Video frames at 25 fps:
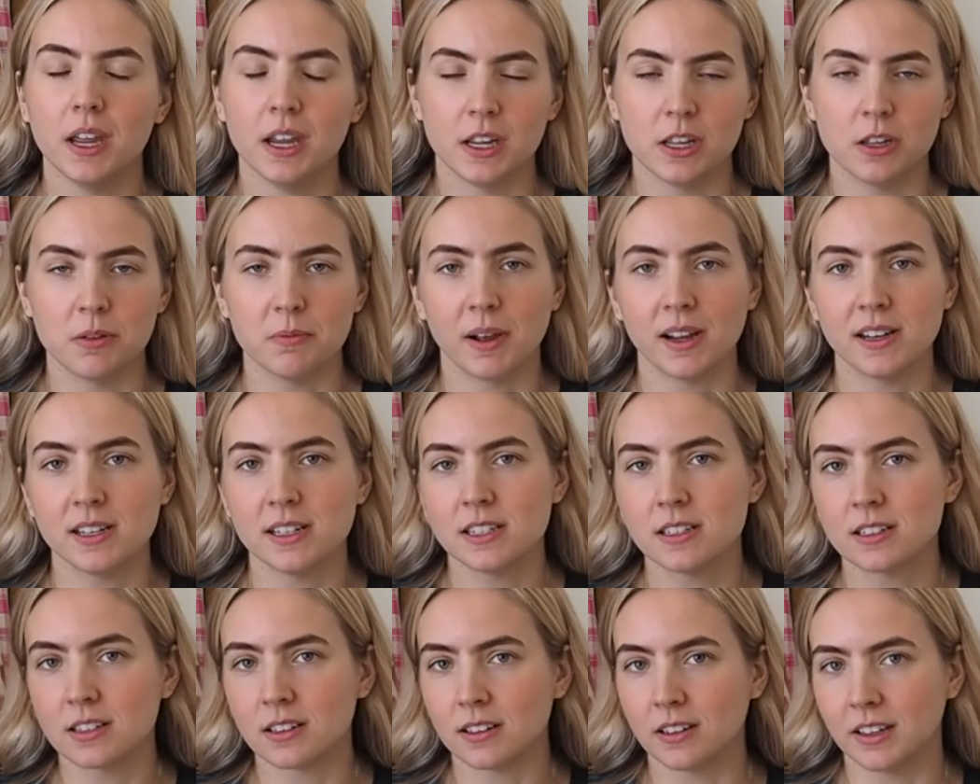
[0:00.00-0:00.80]
You might
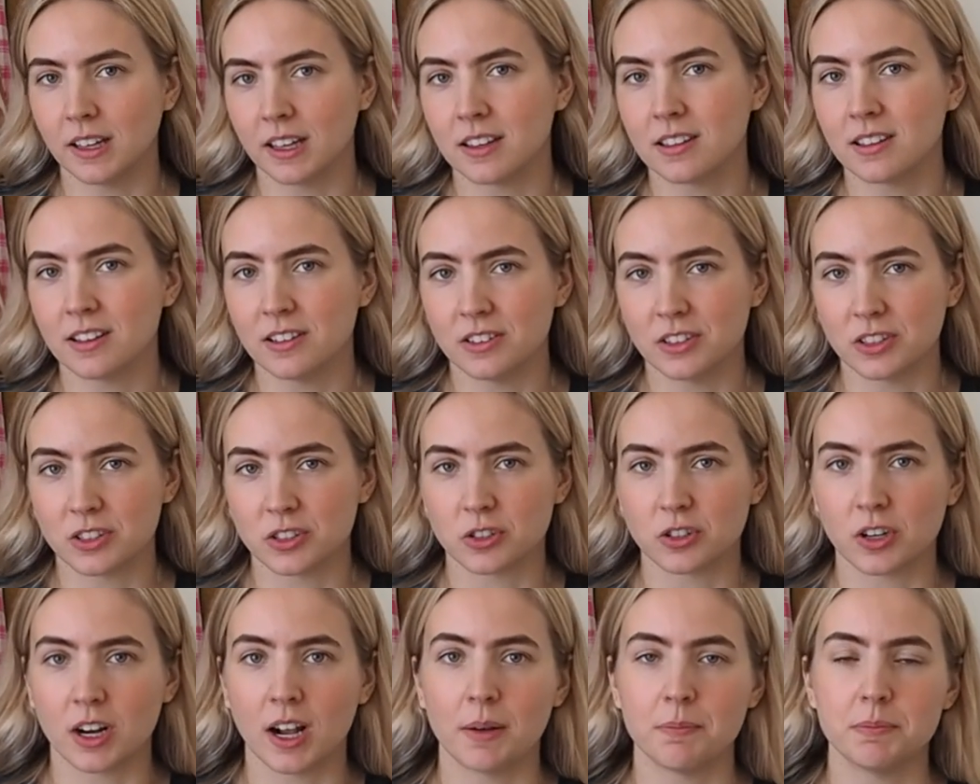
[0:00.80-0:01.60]
need to lengthen the
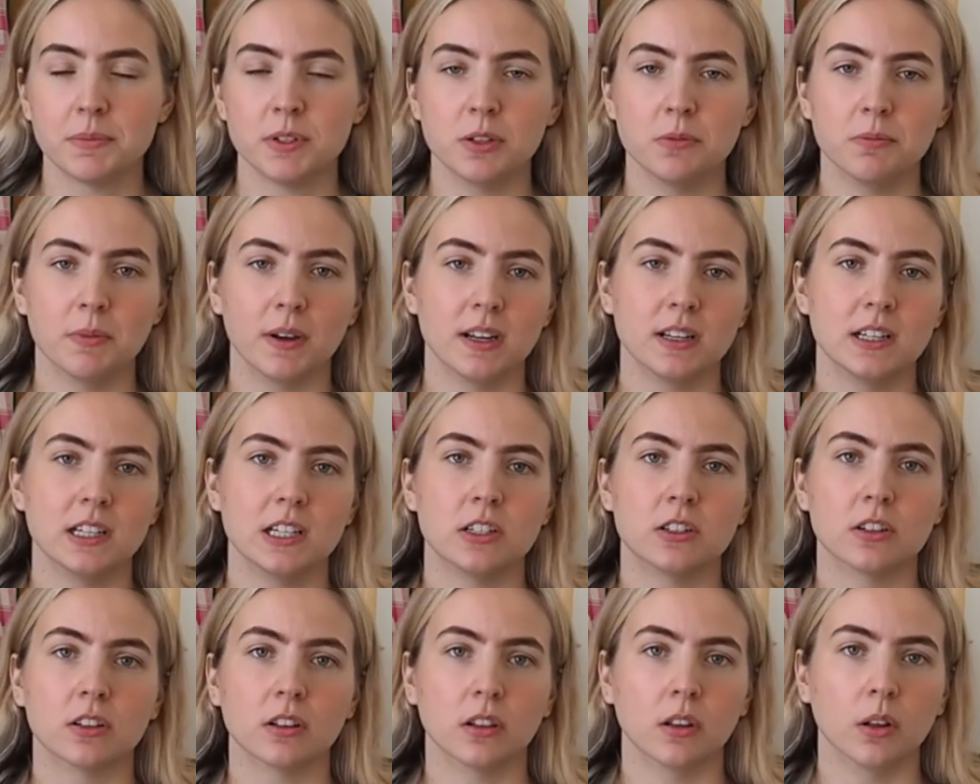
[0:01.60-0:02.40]
straps, you might need
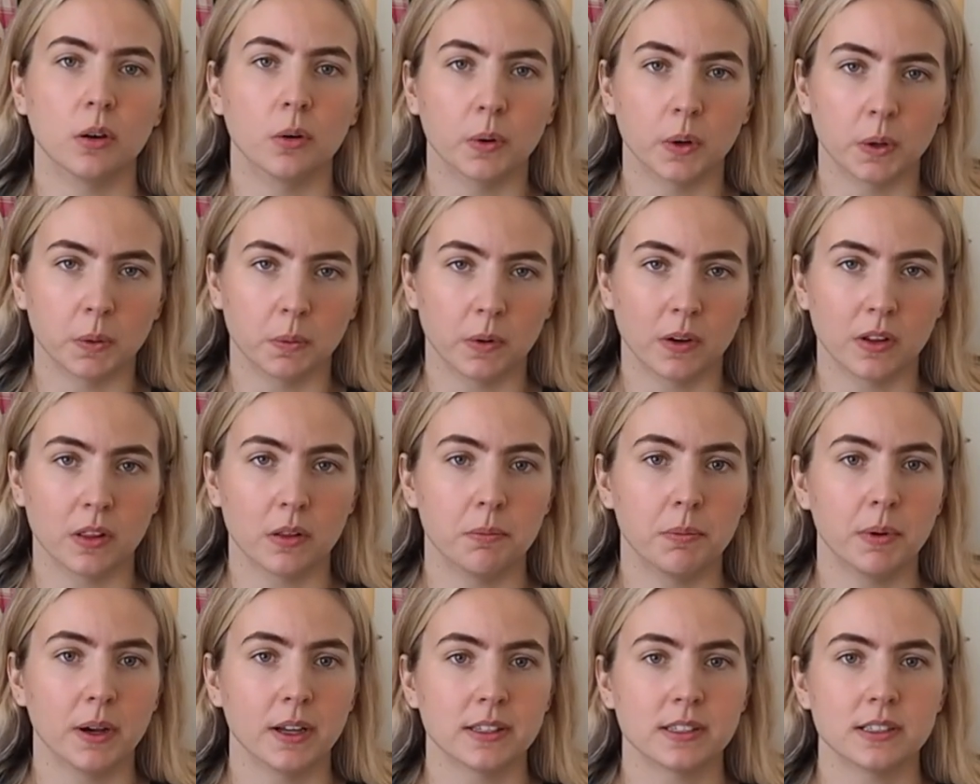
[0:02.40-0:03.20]
to lower where the
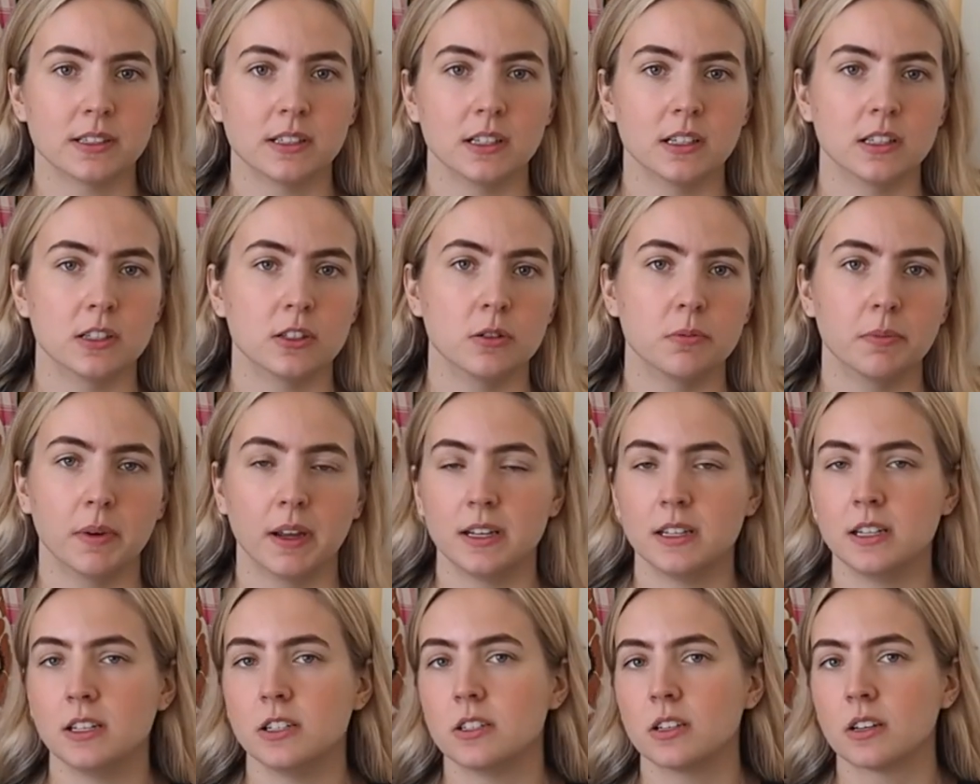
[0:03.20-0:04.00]
bust is, you
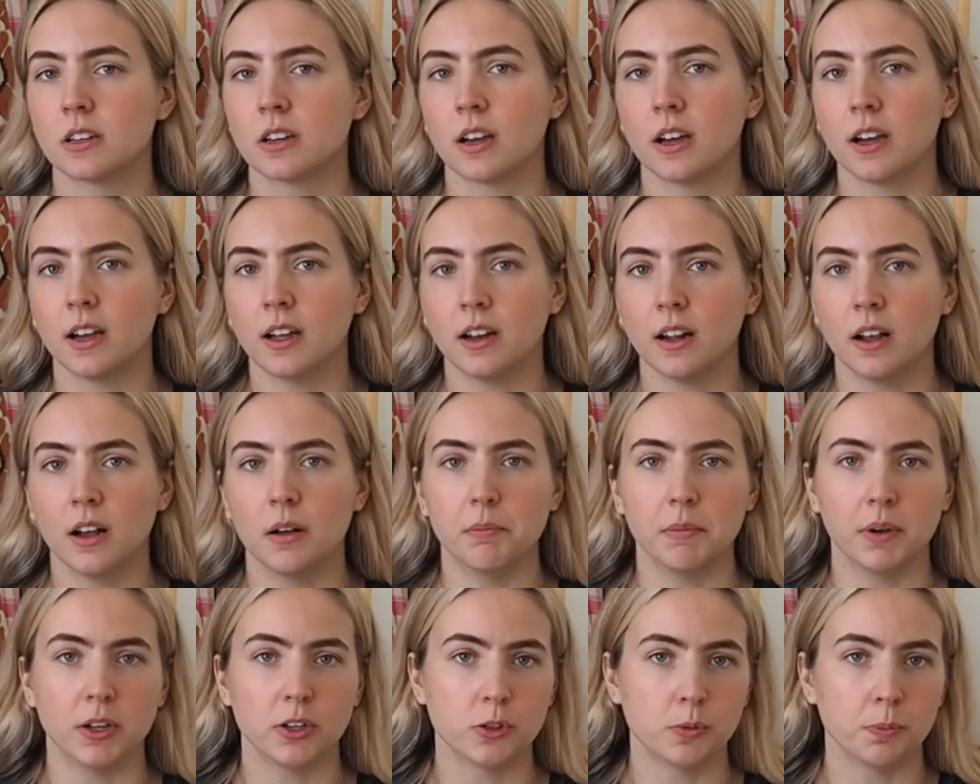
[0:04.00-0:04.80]
might need to cut a
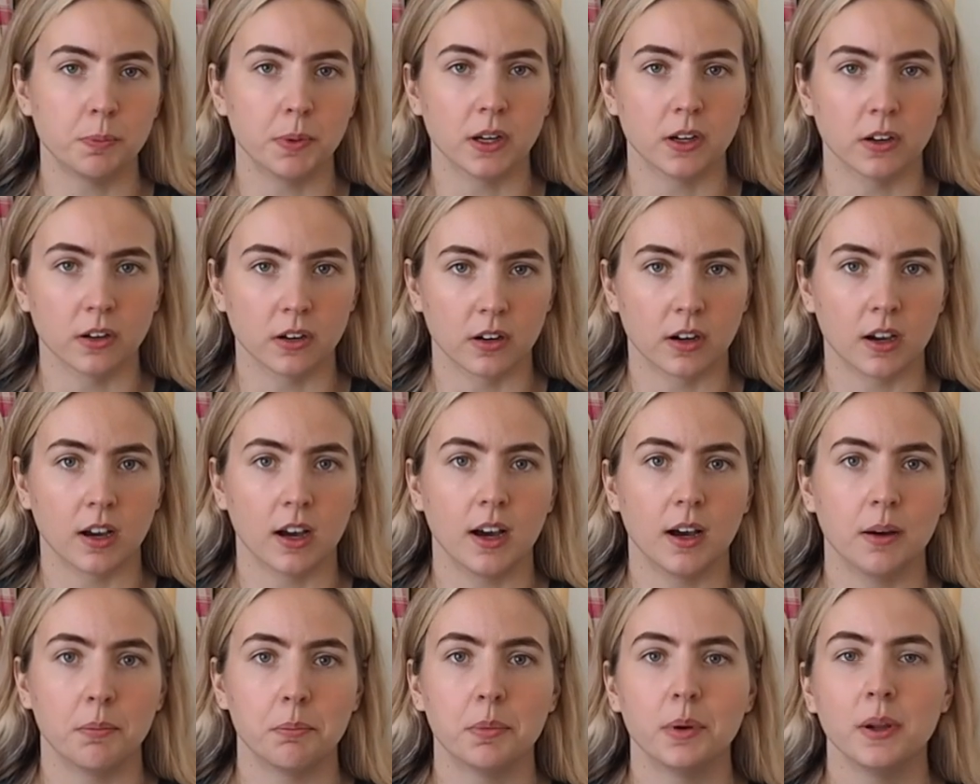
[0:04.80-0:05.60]
much bigger
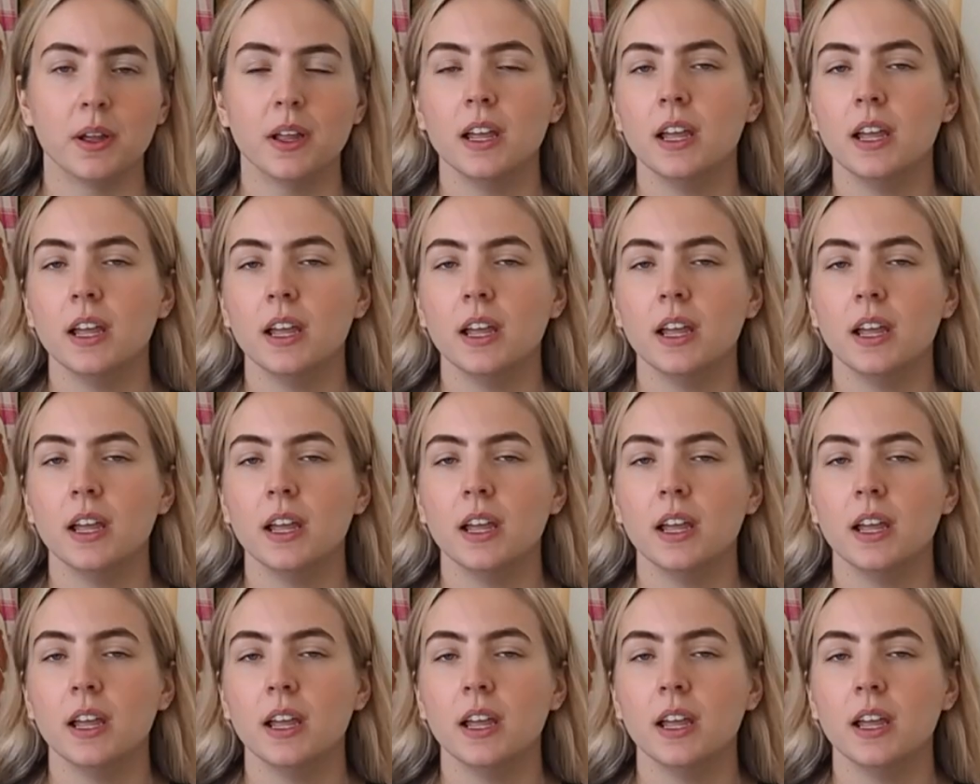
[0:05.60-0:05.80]
cup.